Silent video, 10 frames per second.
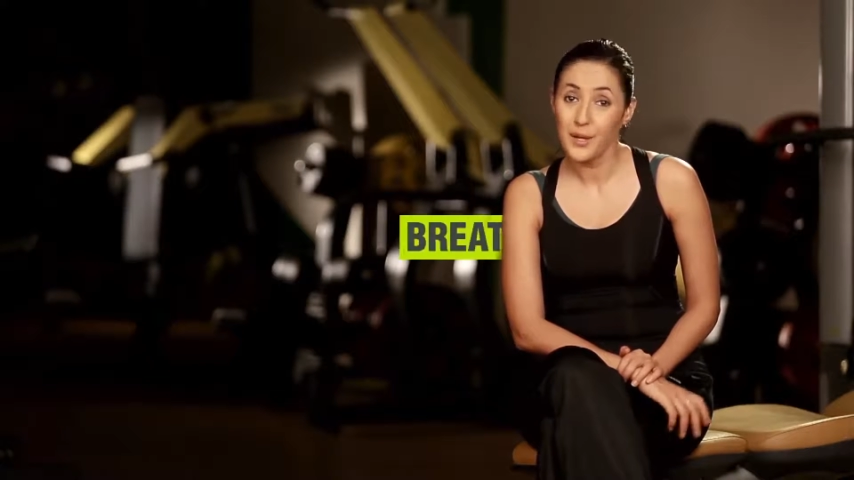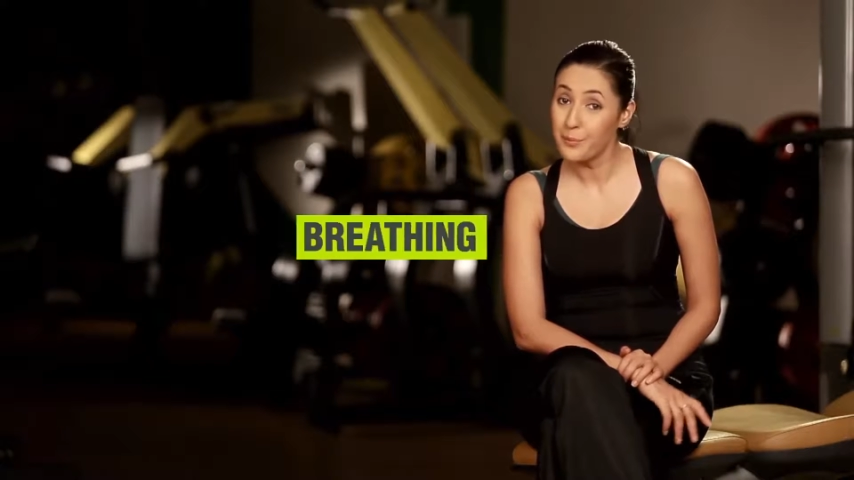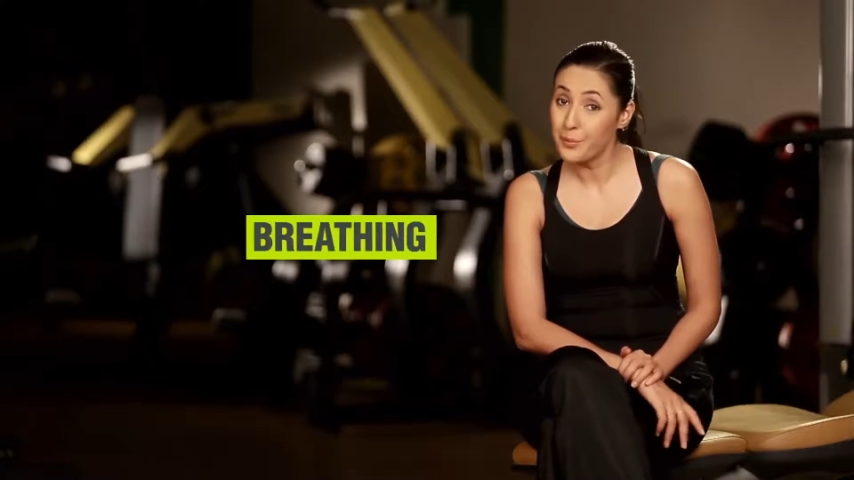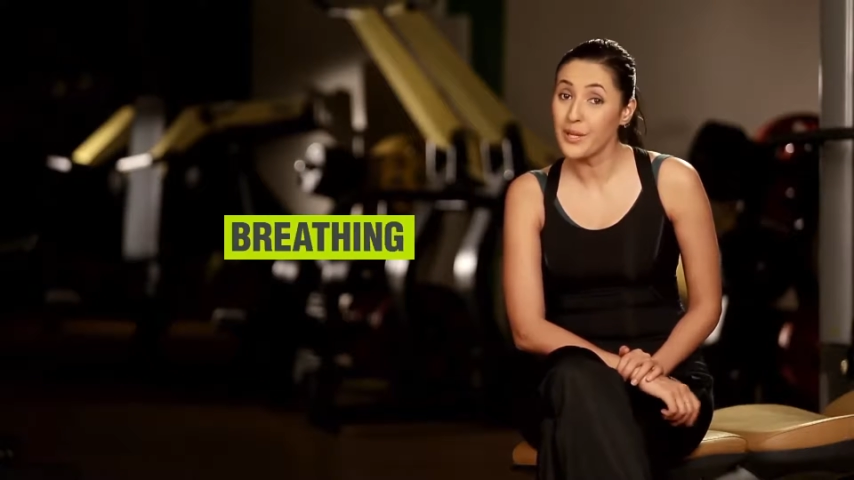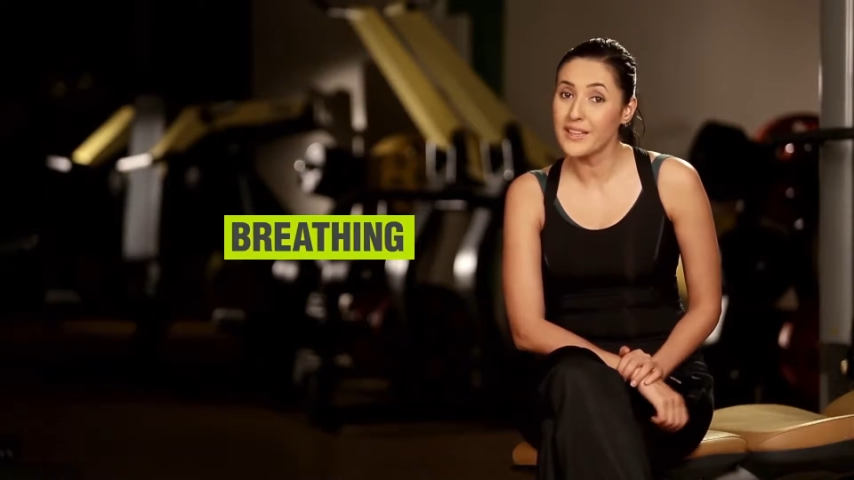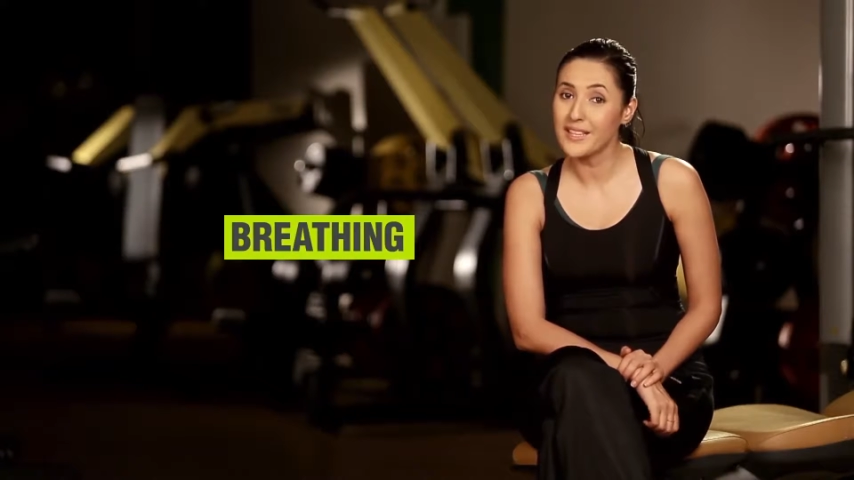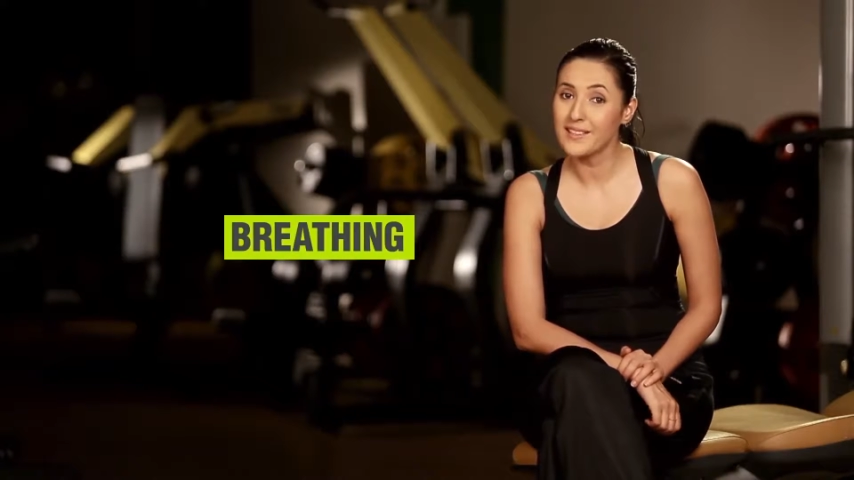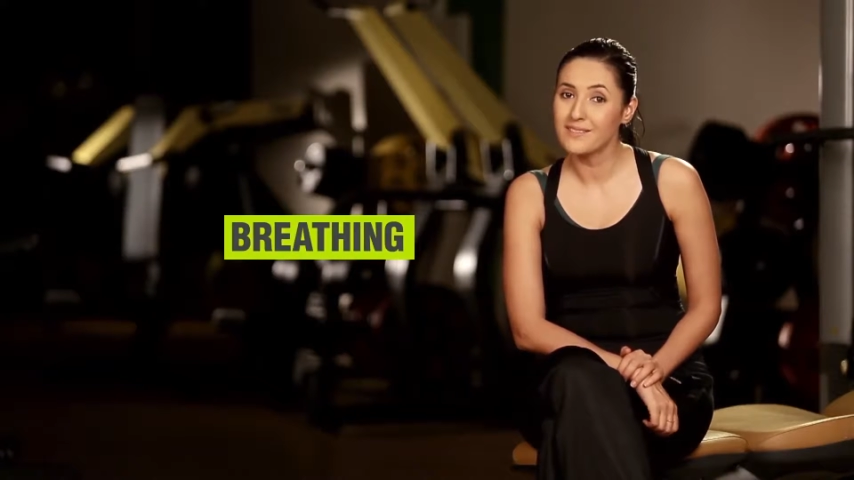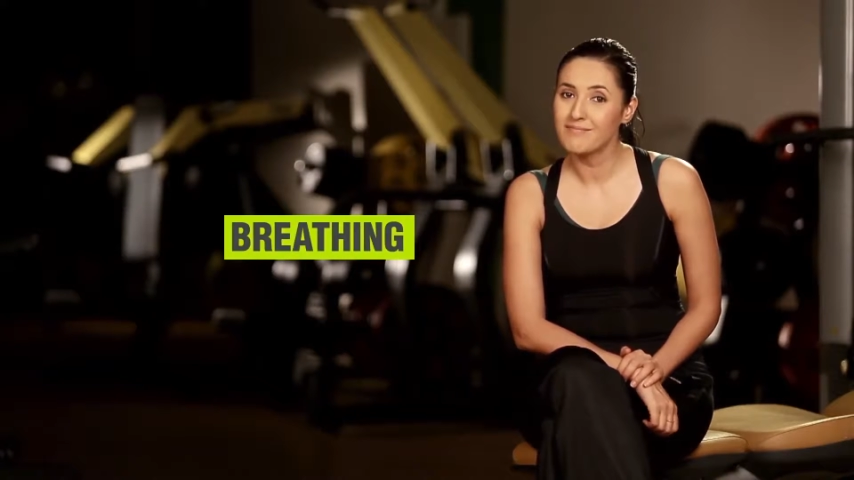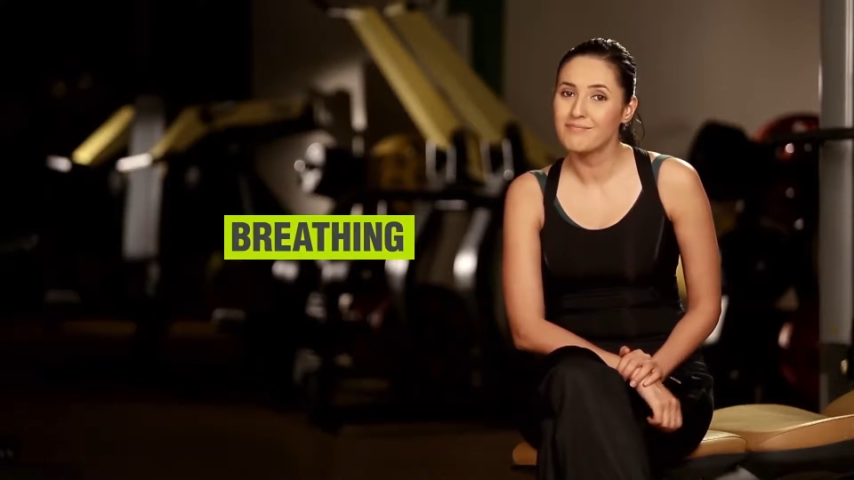
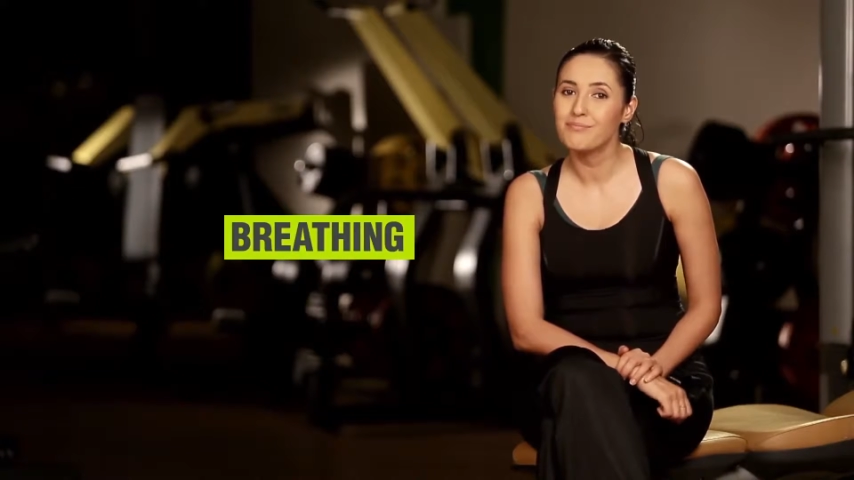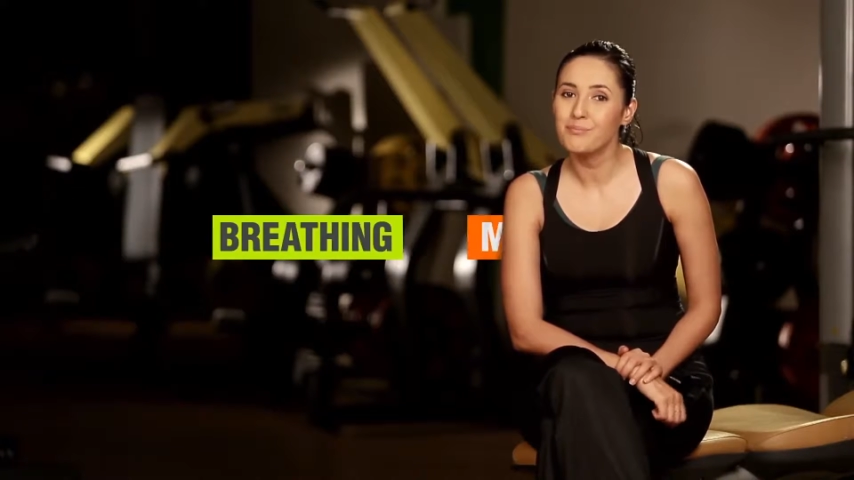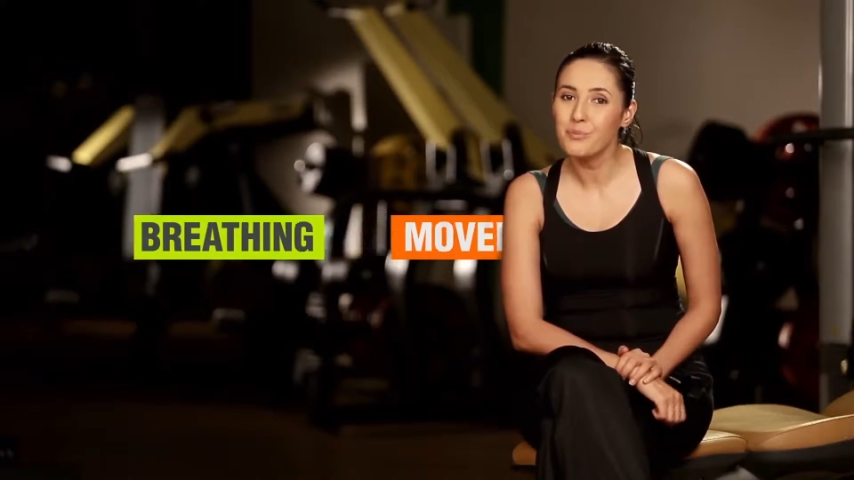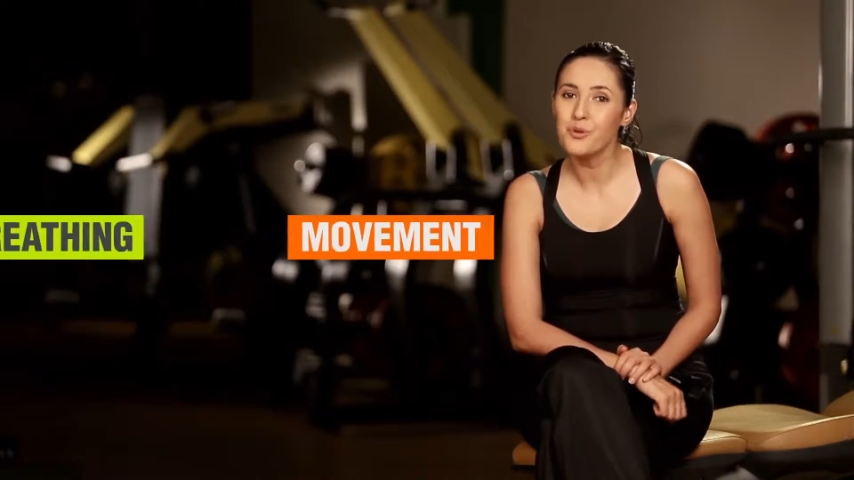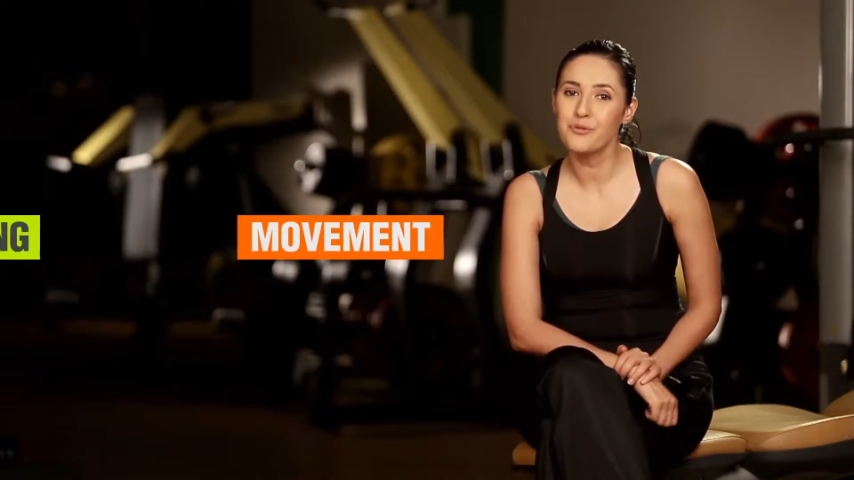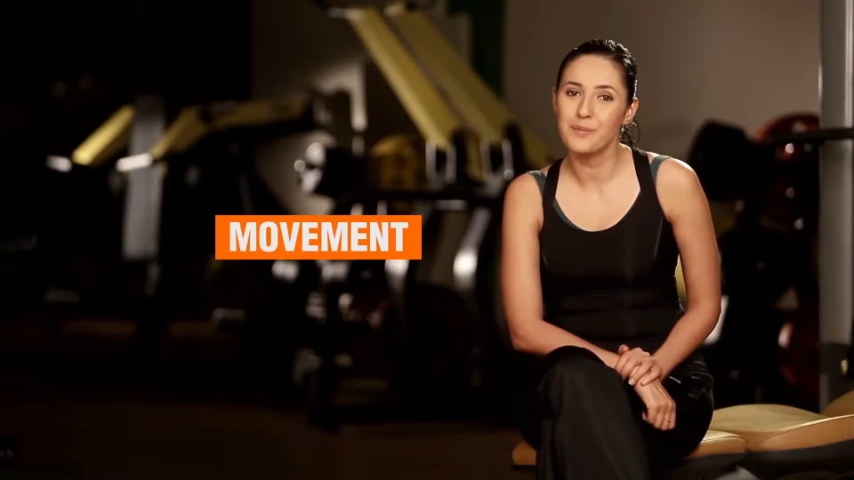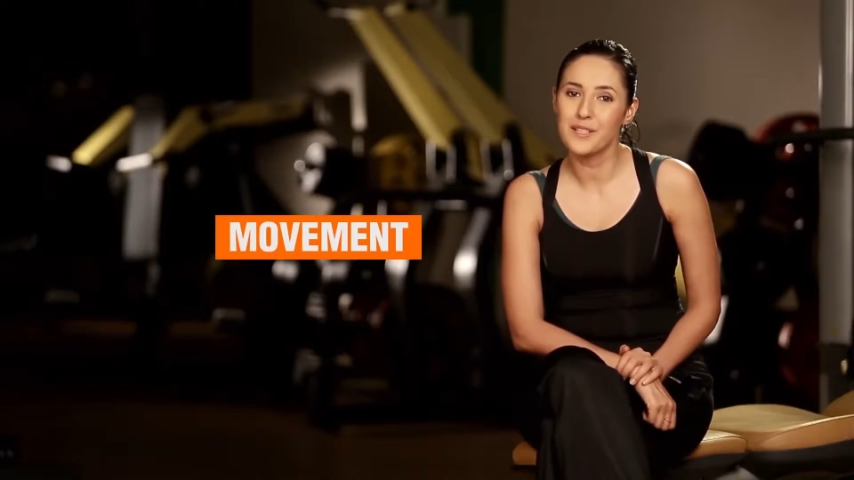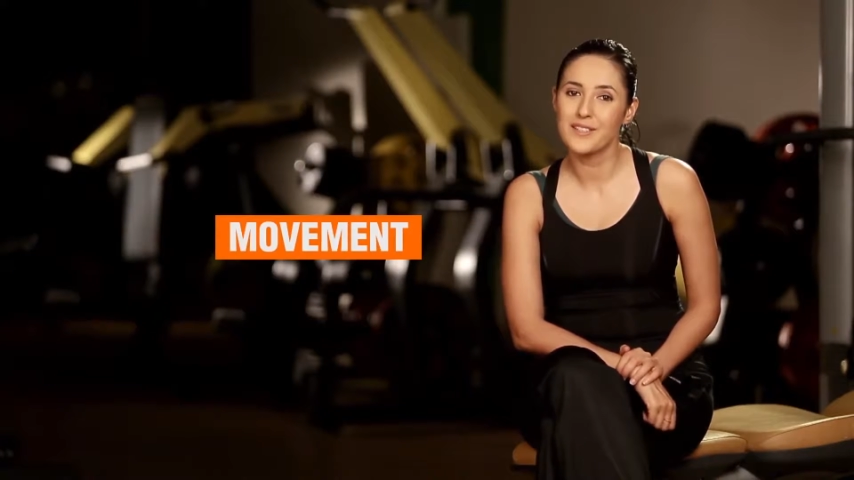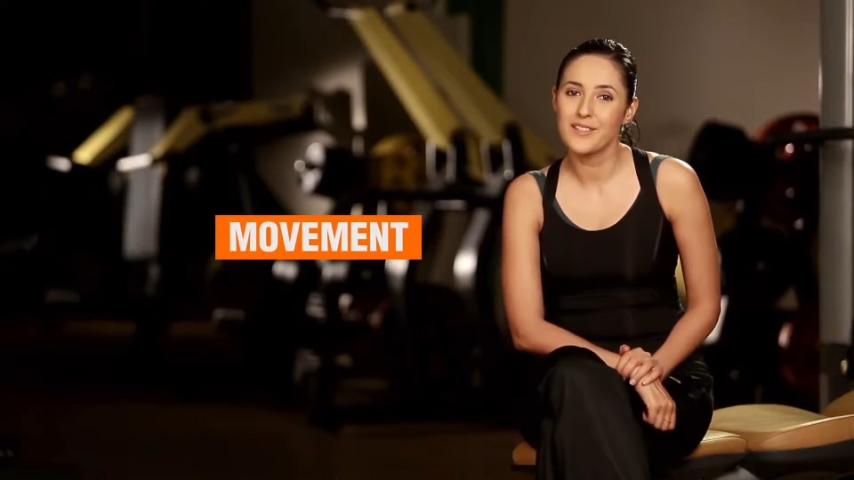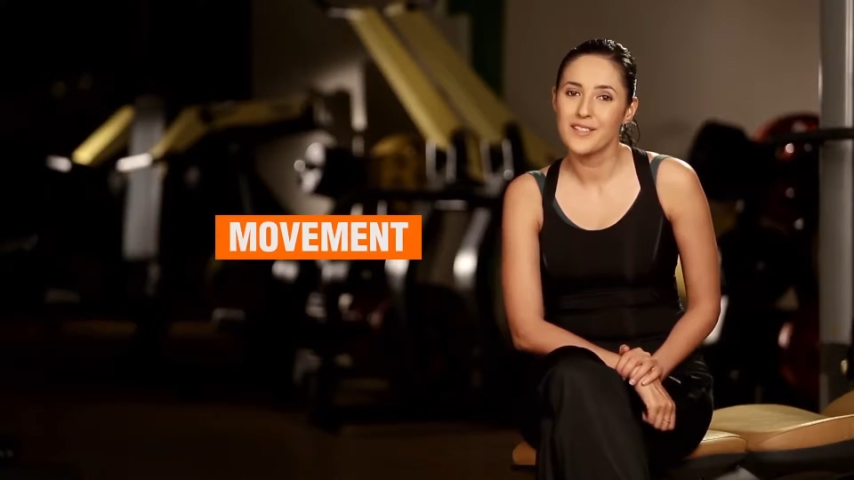breathing,
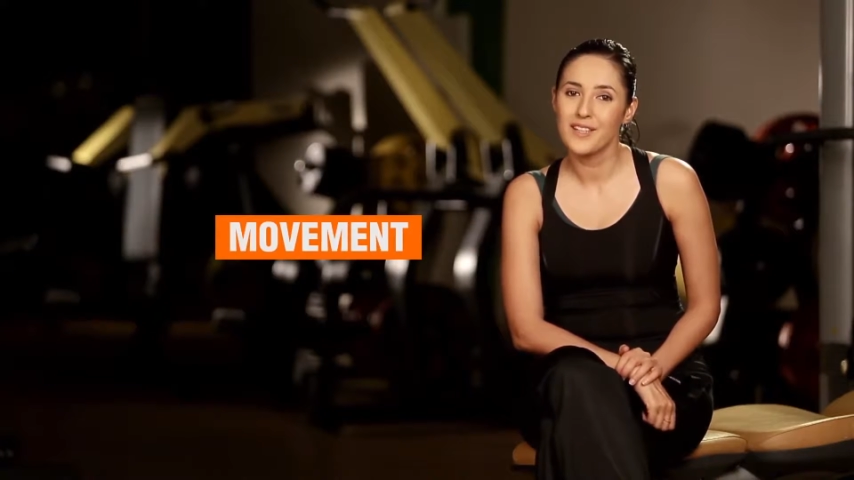movement,